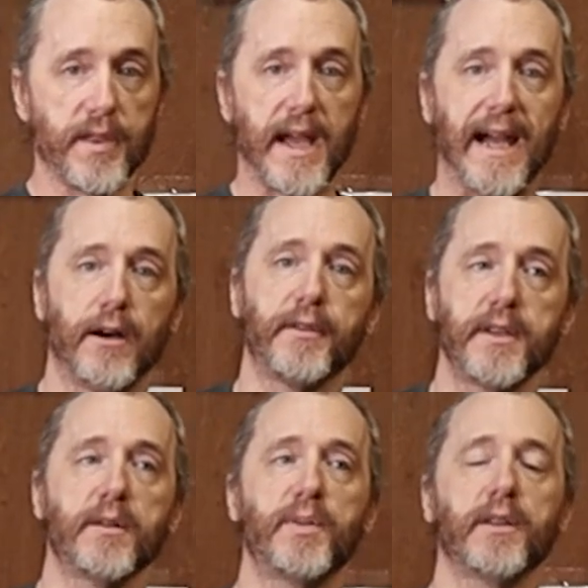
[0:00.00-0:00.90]
Without
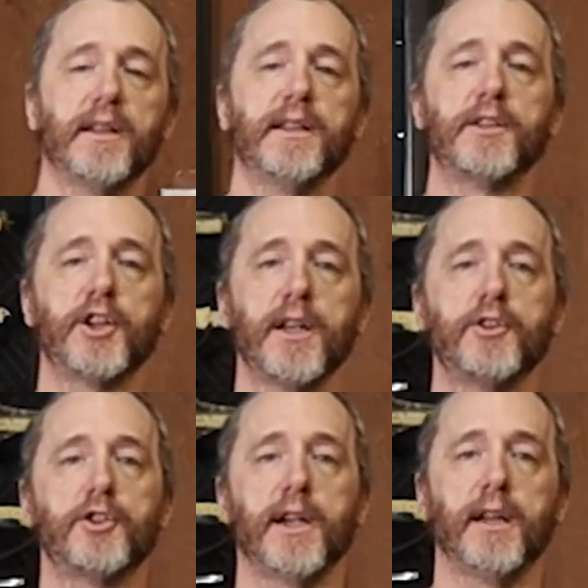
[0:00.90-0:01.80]
the ability to
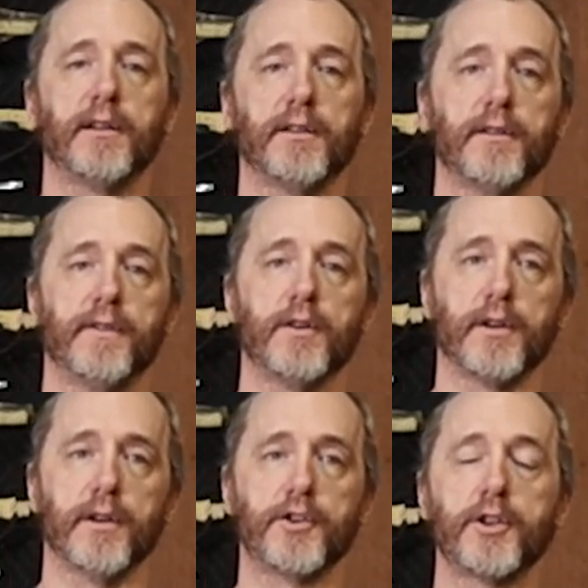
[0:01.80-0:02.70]
change your hand on the
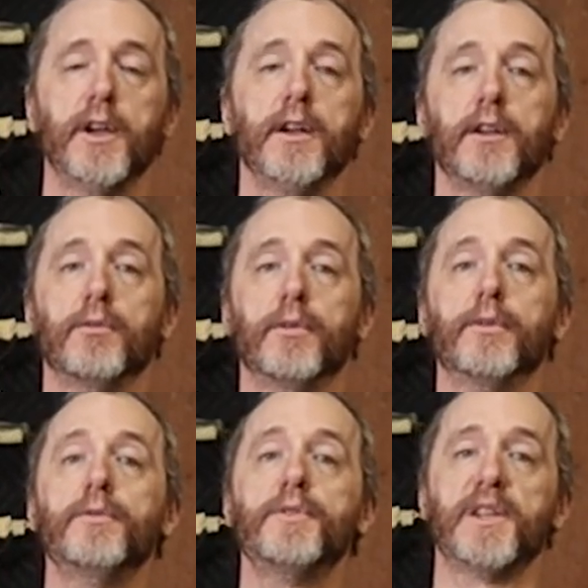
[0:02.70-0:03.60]
Fokos, you
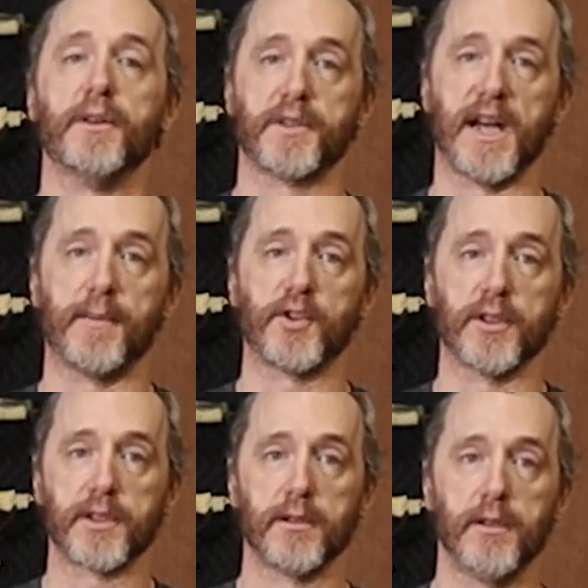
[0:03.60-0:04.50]
lose those
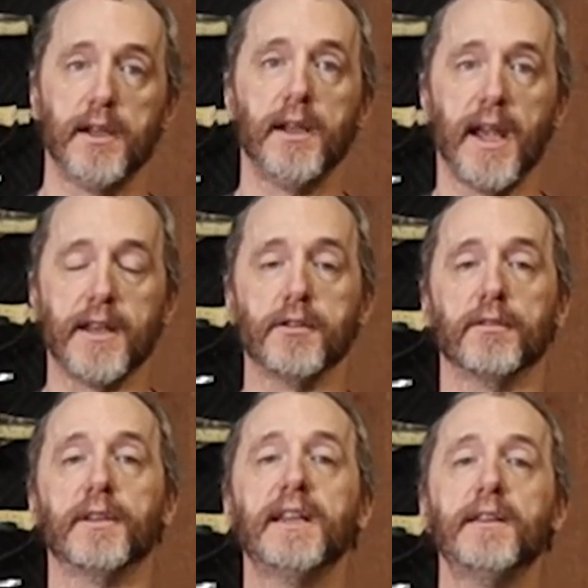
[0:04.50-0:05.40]
options. And
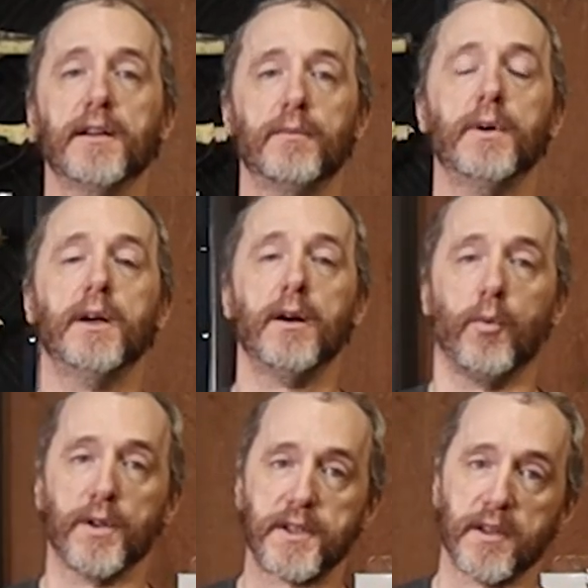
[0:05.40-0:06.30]
you'll need them
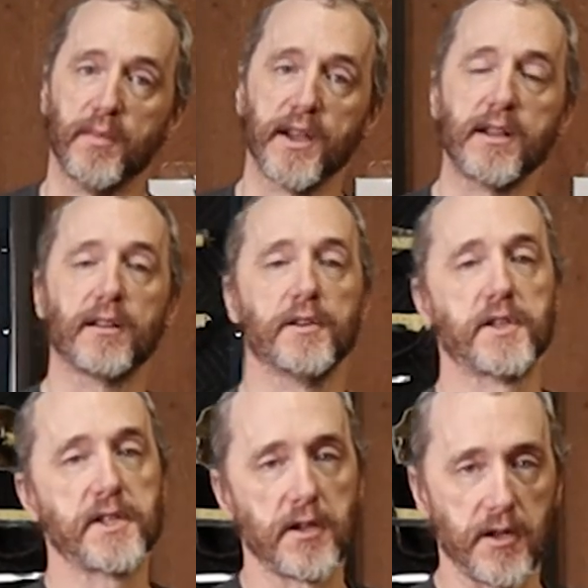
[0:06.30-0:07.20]
once somebody
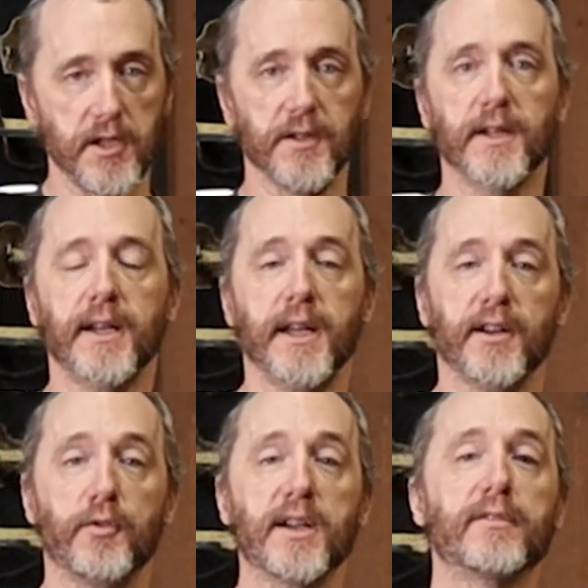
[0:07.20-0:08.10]
closes in on you
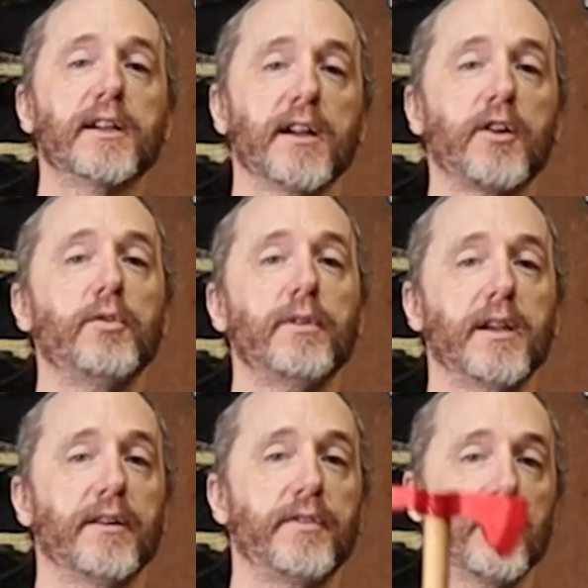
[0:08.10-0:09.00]
if we ever get cool
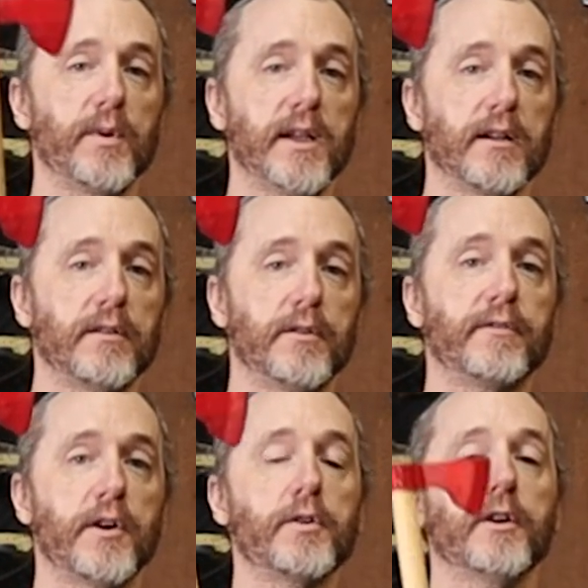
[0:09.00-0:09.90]
enough that we include
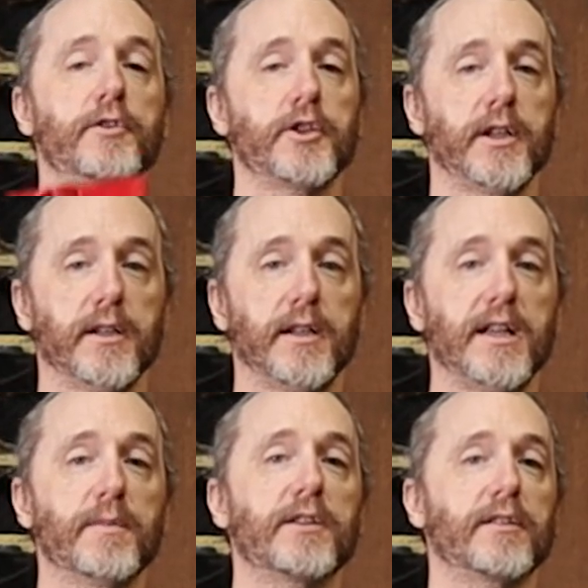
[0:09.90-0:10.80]
Fokos in
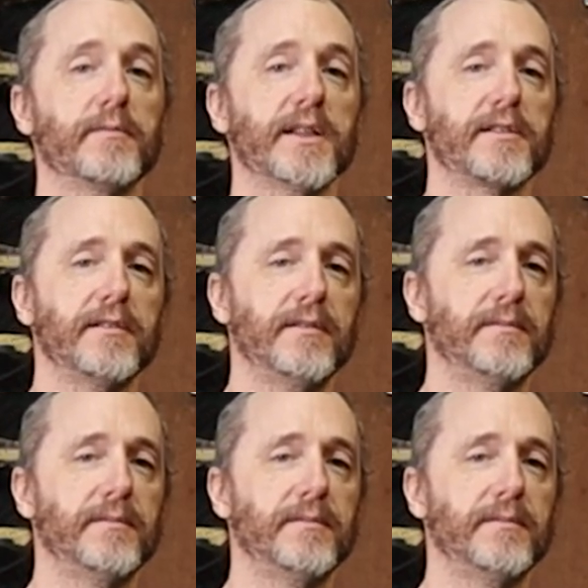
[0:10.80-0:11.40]
HEMA tournaments.